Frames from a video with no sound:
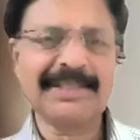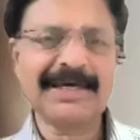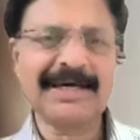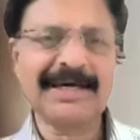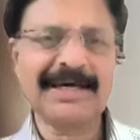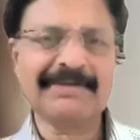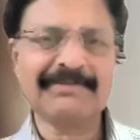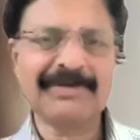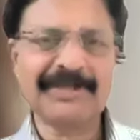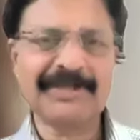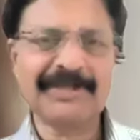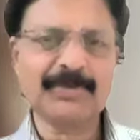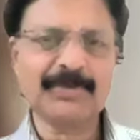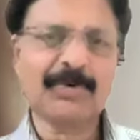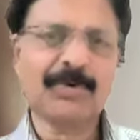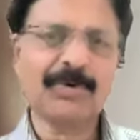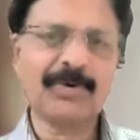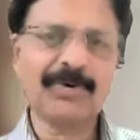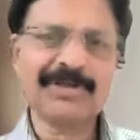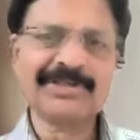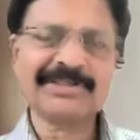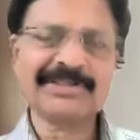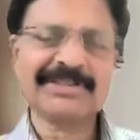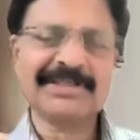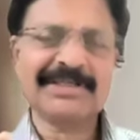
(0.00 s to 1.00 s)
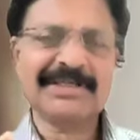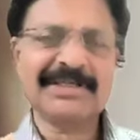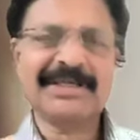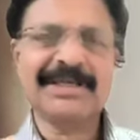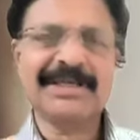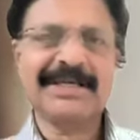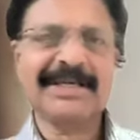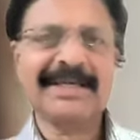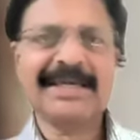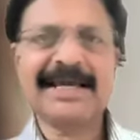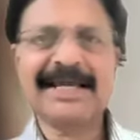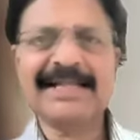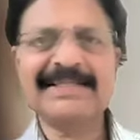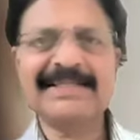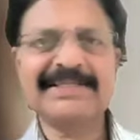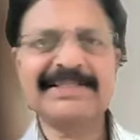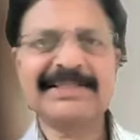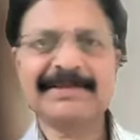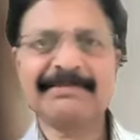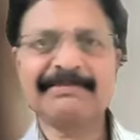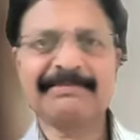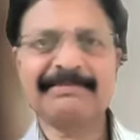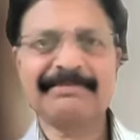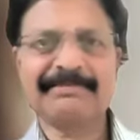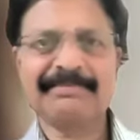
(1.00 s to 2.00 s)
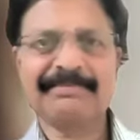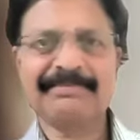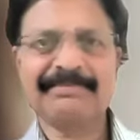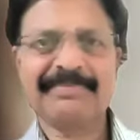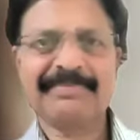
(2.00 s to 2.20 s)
be there, which holds calcium.